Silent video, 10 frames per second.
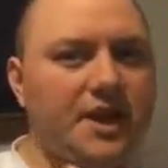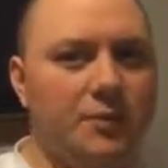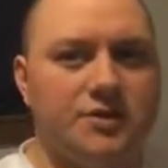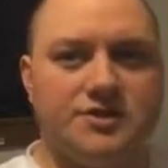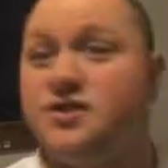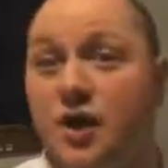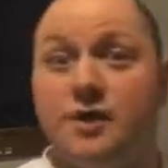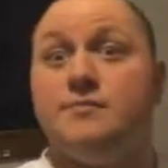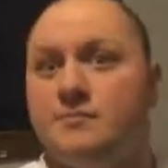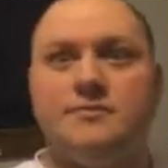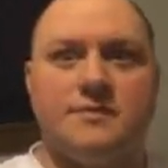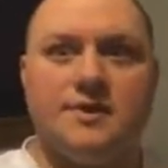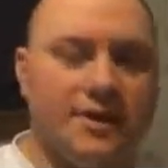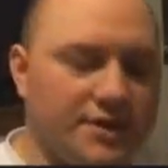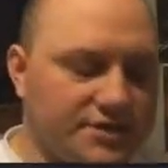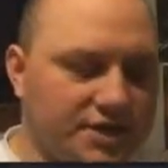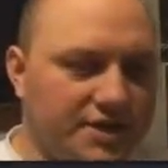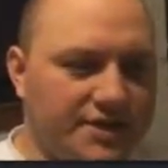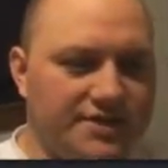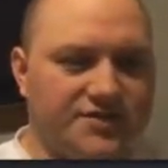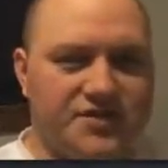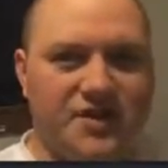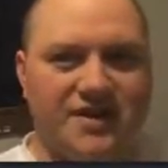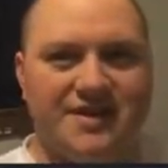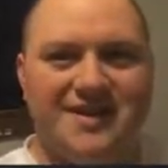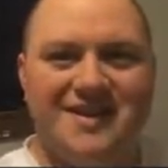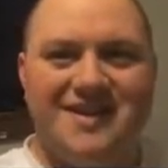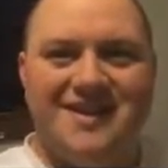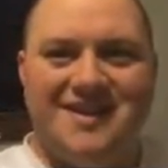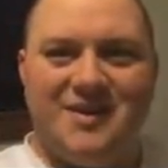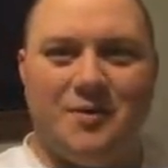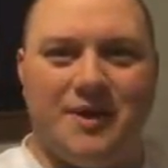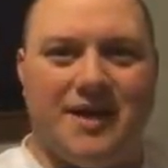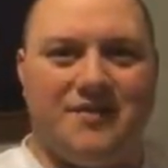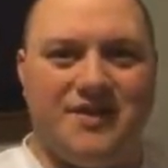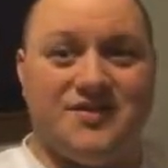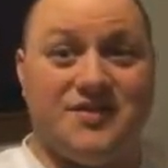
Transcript: which is good, because it's you don't want to have any